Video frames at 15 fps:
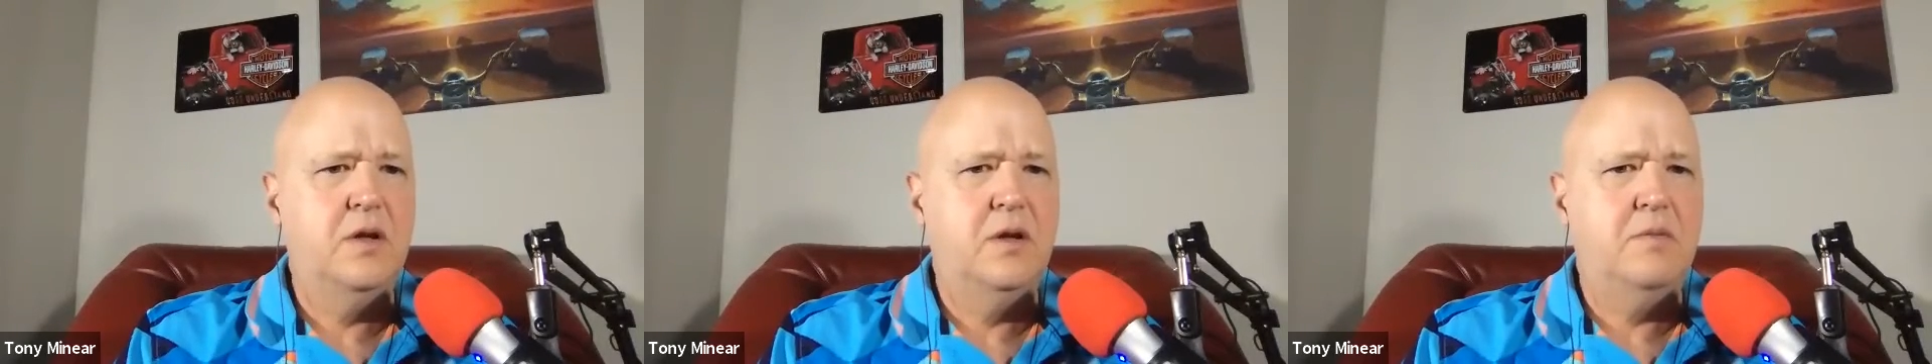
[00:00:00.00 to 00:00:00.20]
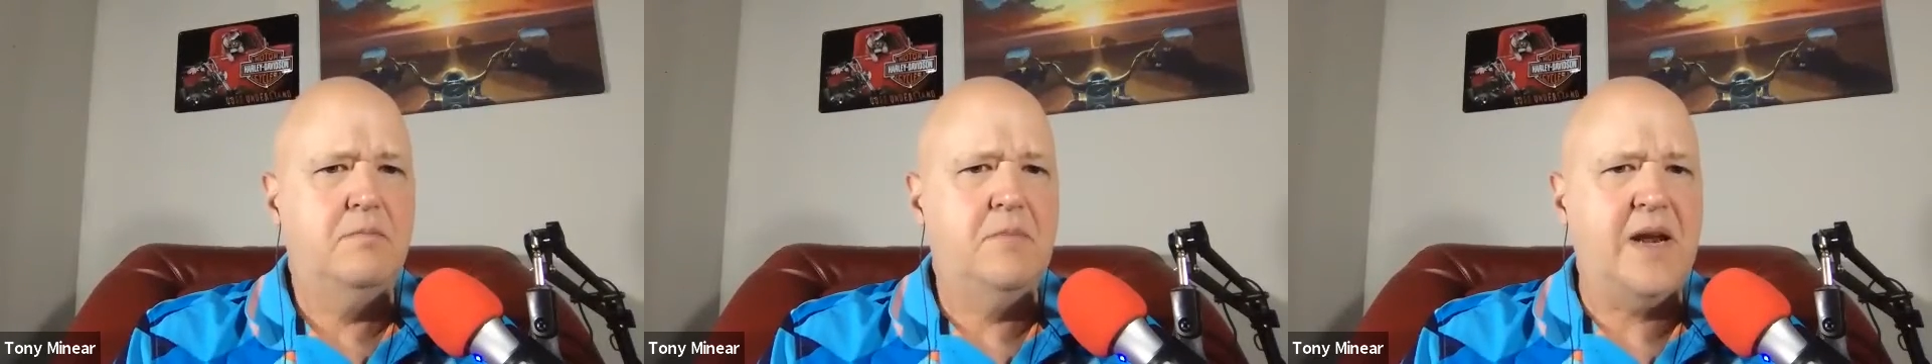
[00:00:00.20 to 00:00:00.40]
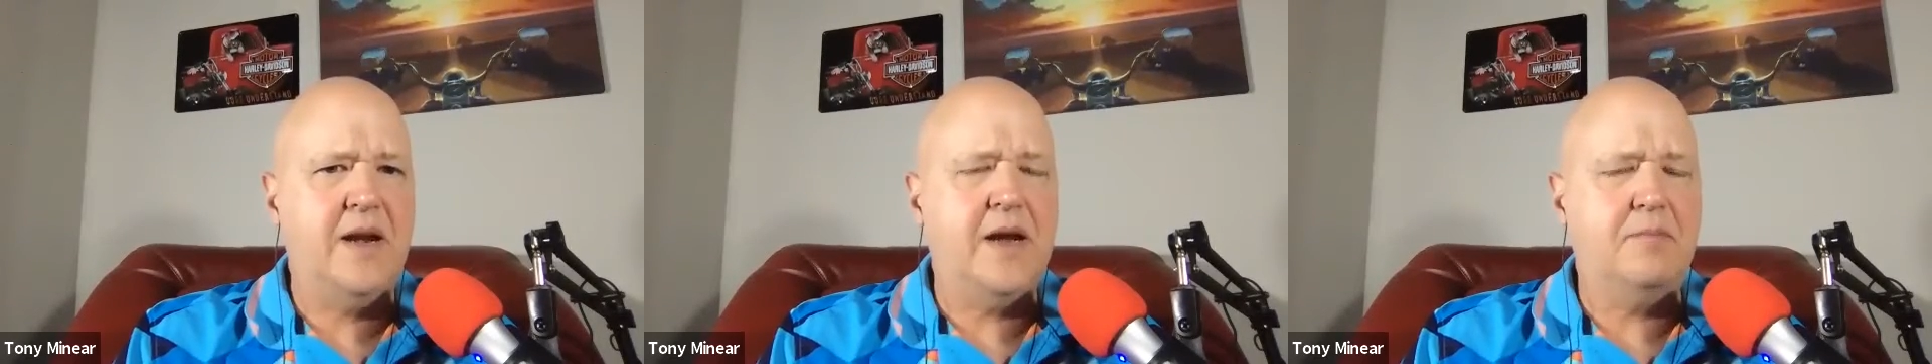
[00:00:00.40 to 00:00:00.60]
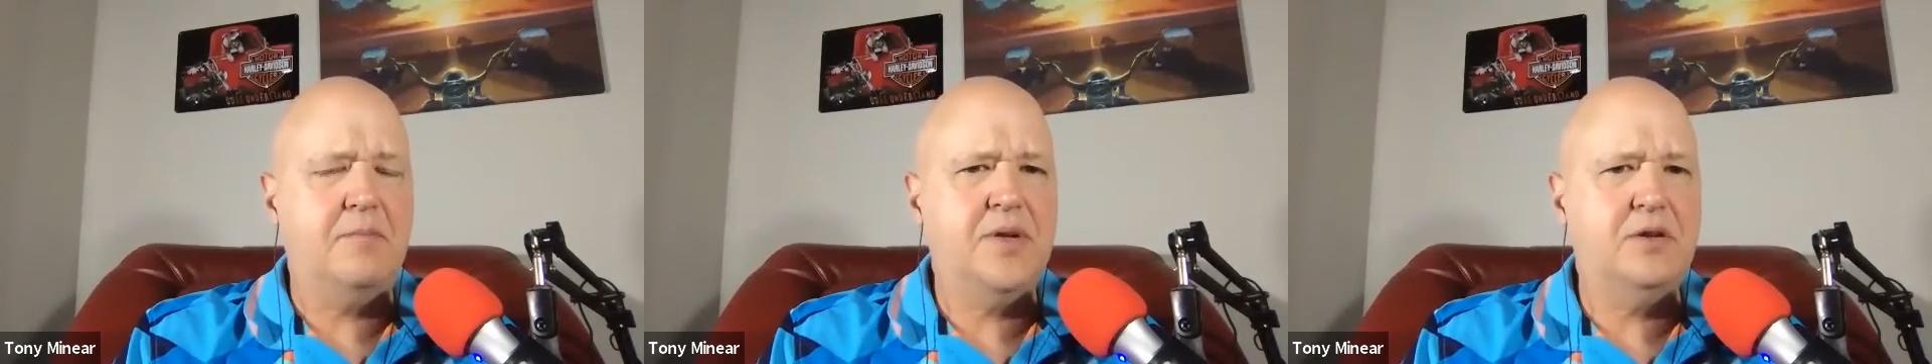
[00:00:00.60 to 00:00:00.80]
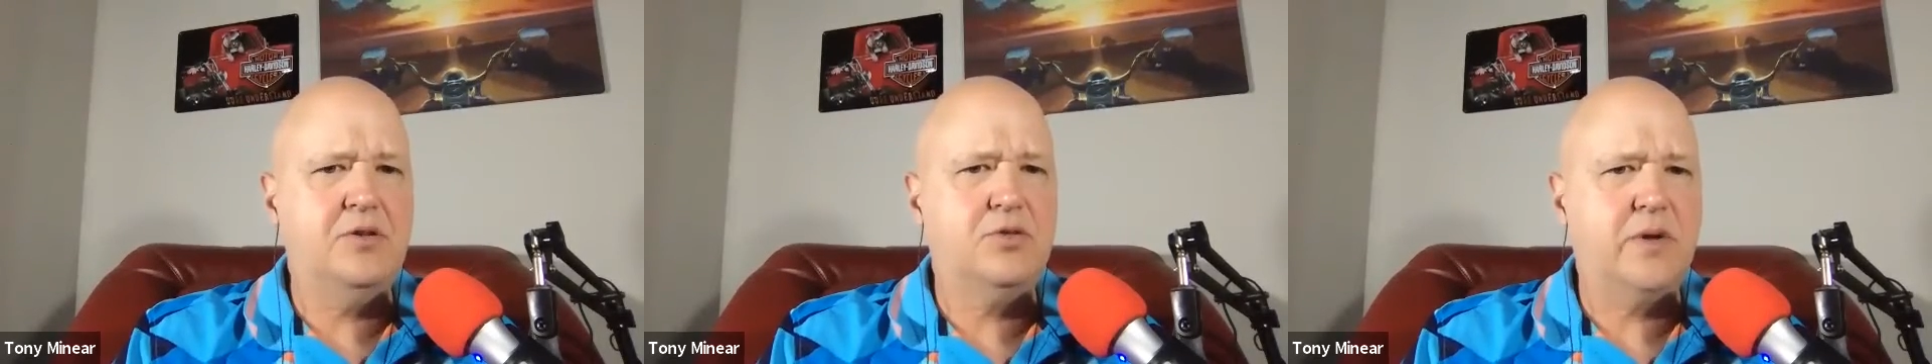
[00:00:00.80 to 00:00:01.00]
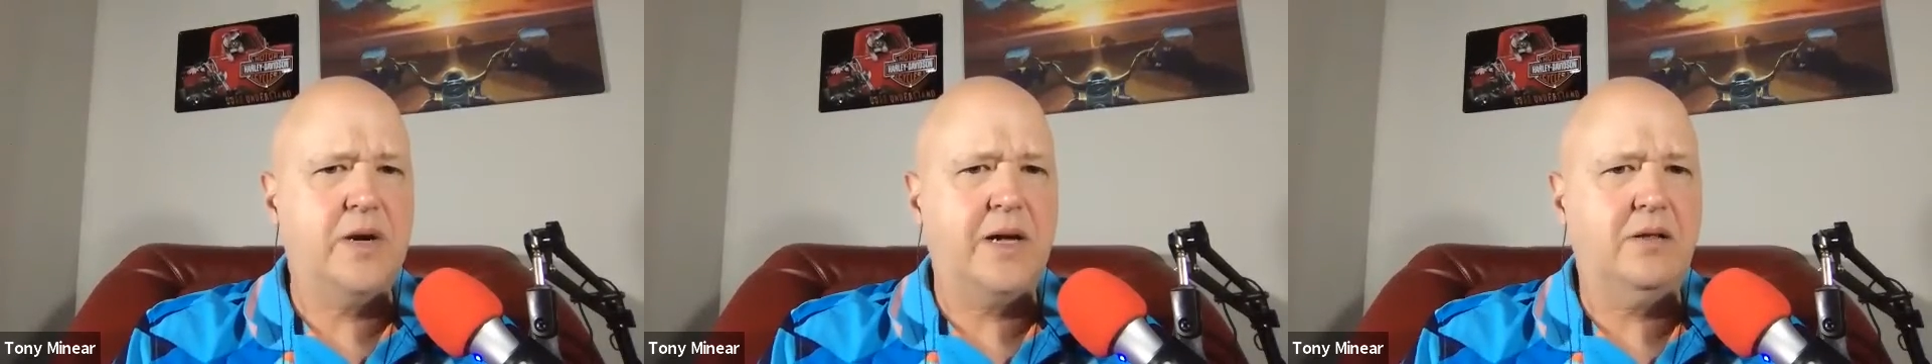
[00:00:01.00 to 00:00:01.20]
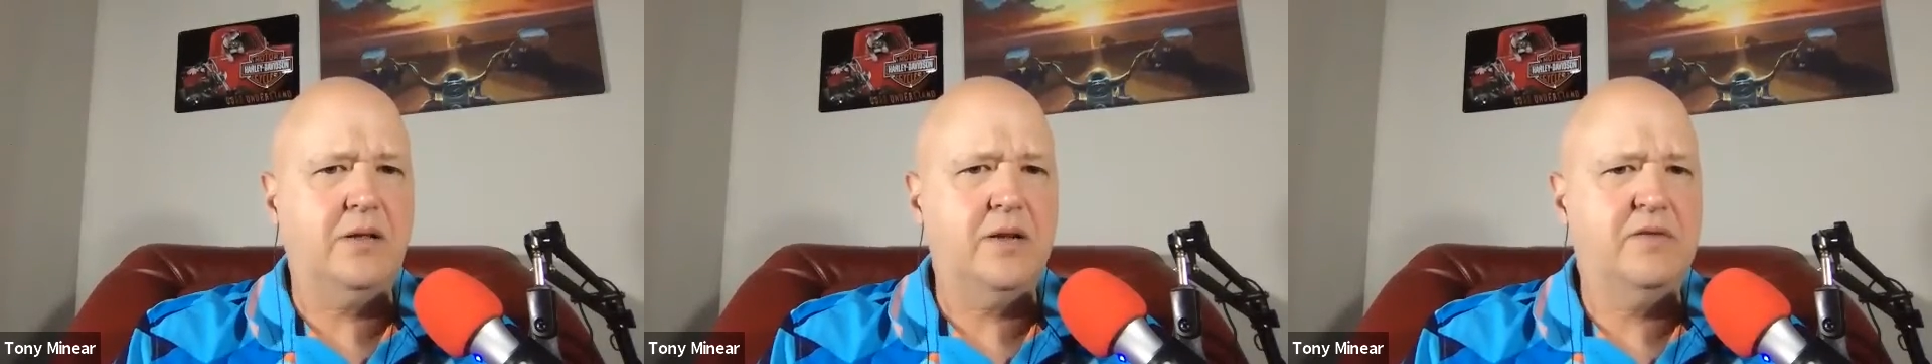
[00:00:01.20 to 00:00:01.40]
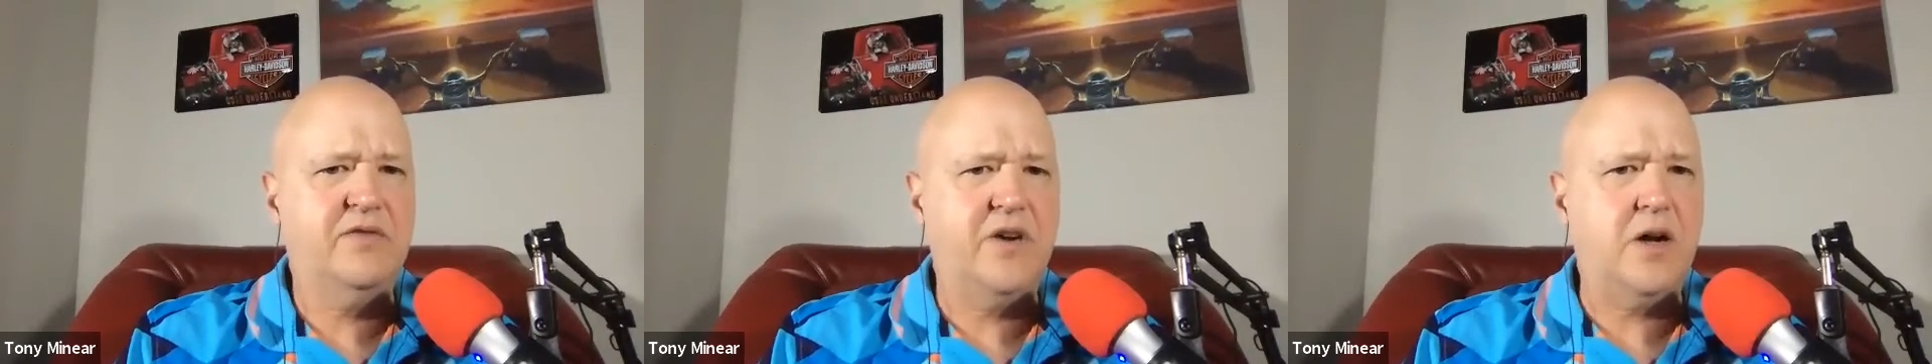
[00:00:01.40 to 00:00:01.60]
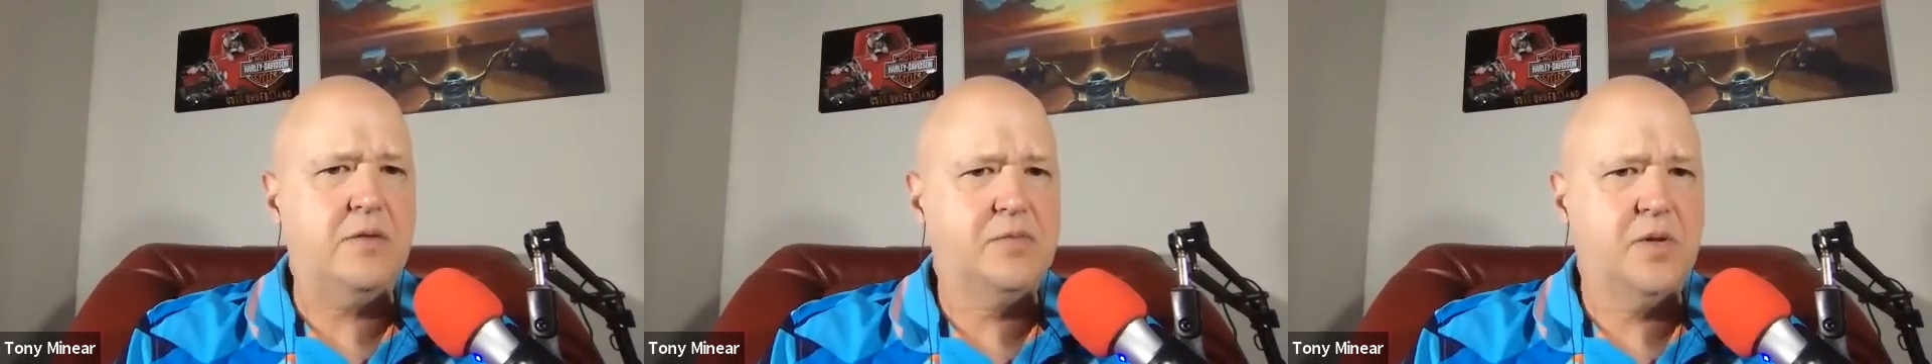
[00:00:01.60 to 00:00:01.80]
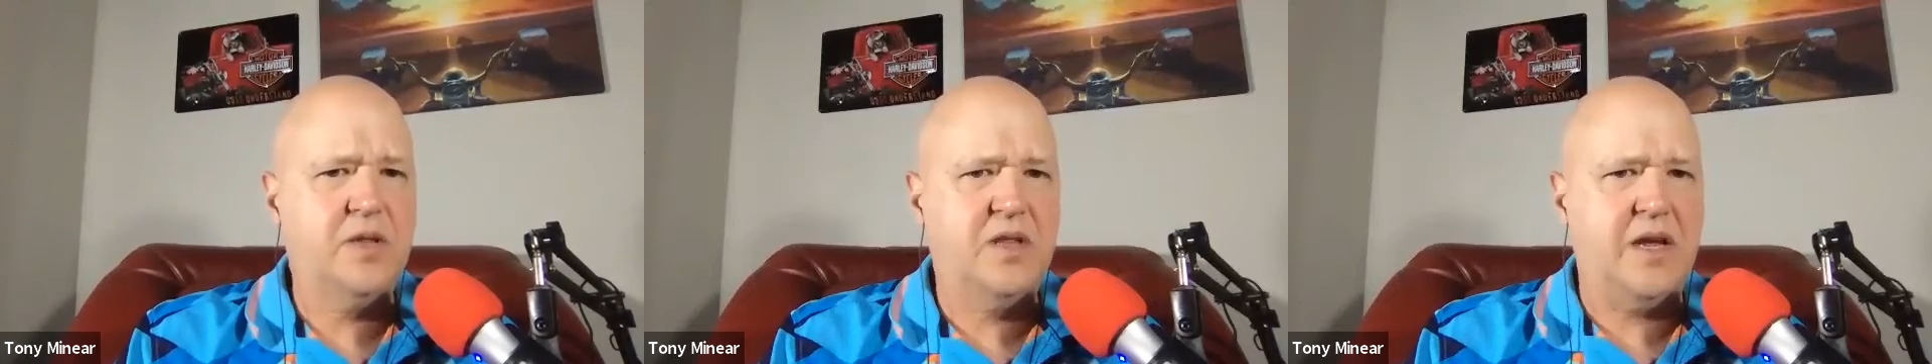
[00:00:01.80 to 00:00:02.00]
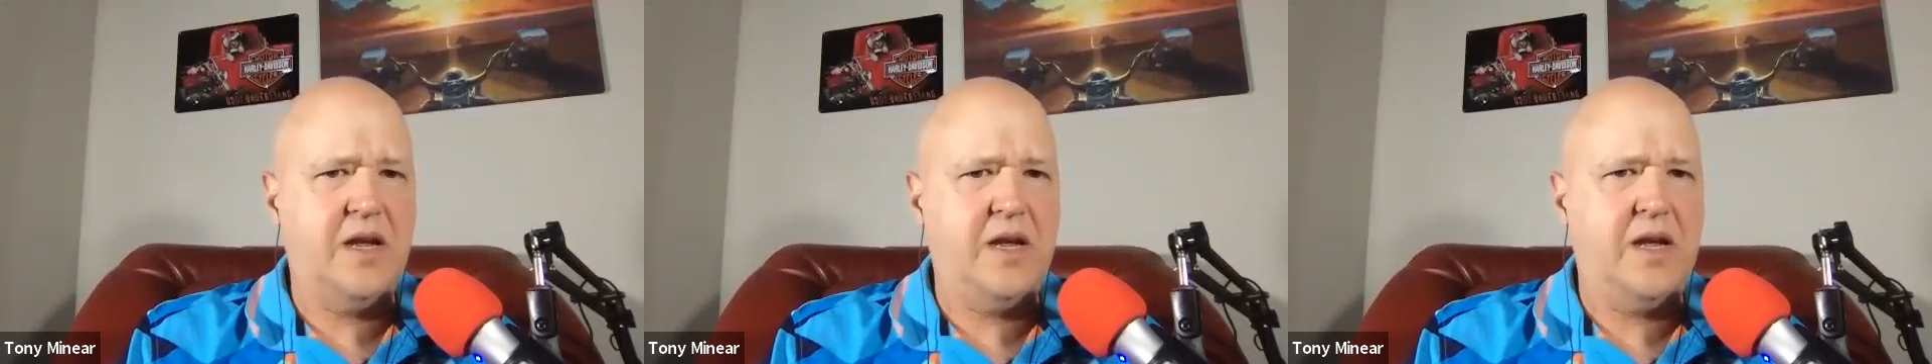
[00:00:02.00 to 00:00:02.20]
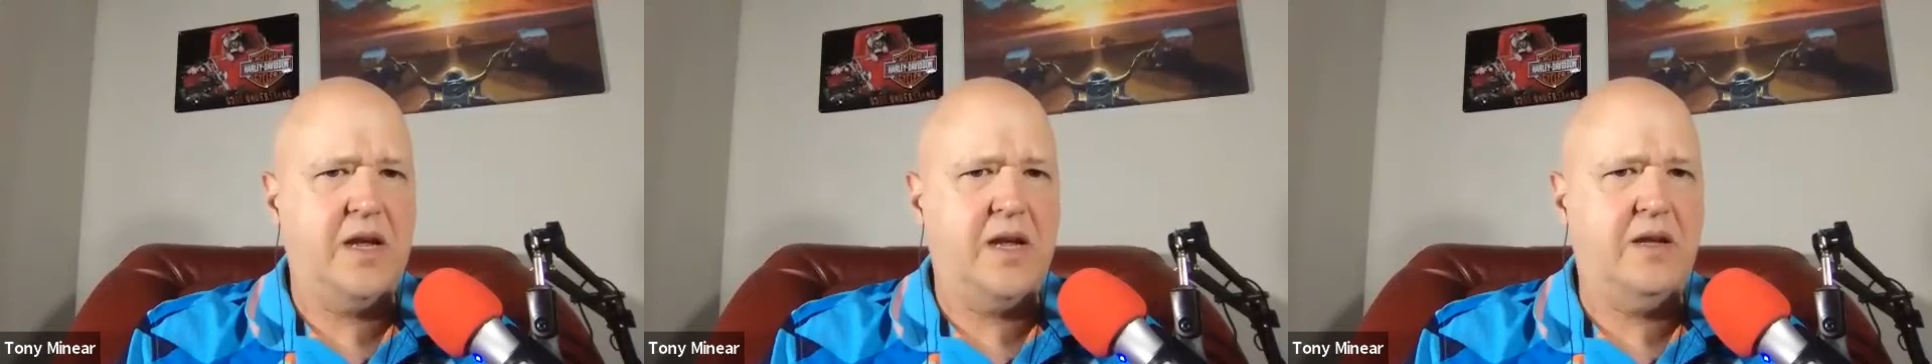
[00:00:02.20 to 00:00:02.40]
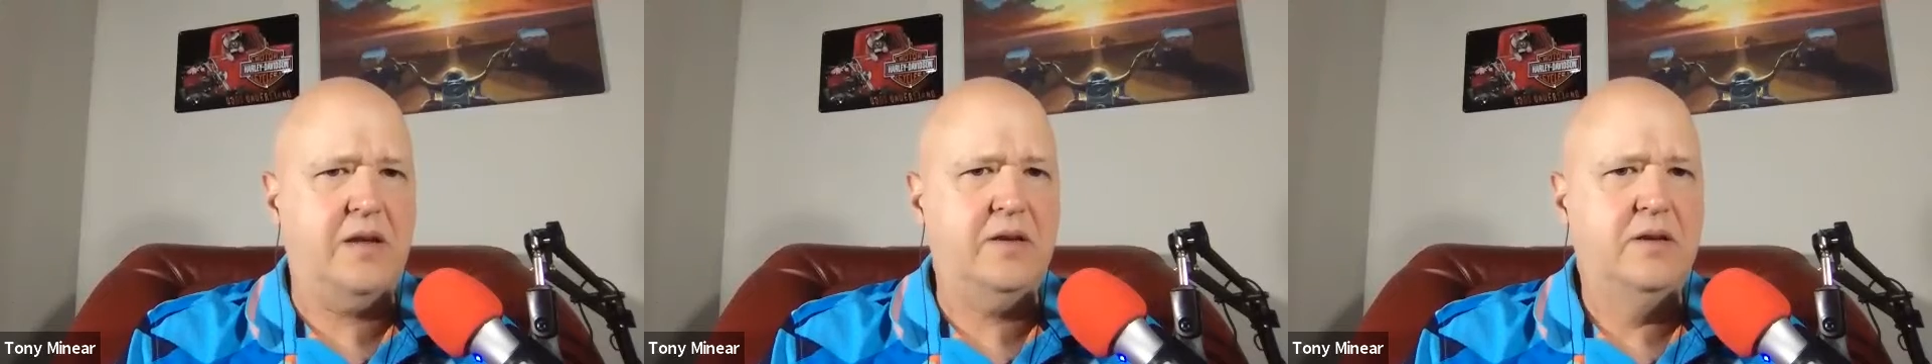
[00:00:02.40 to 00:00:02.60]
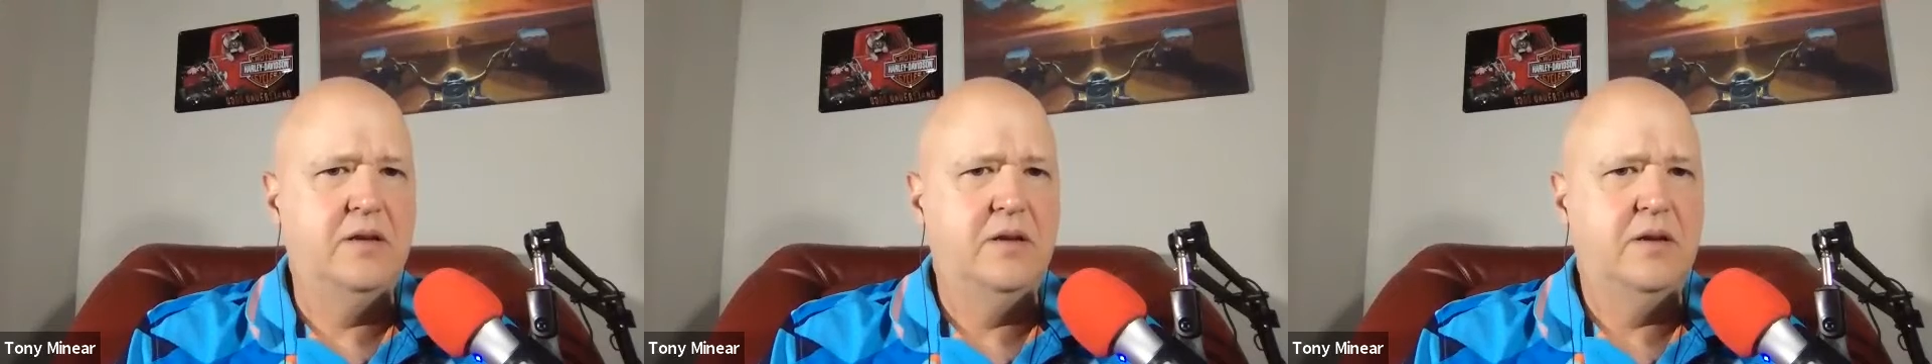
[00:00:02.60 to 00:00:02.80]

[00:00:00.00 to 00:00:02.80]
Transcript: may not be directly involved with AA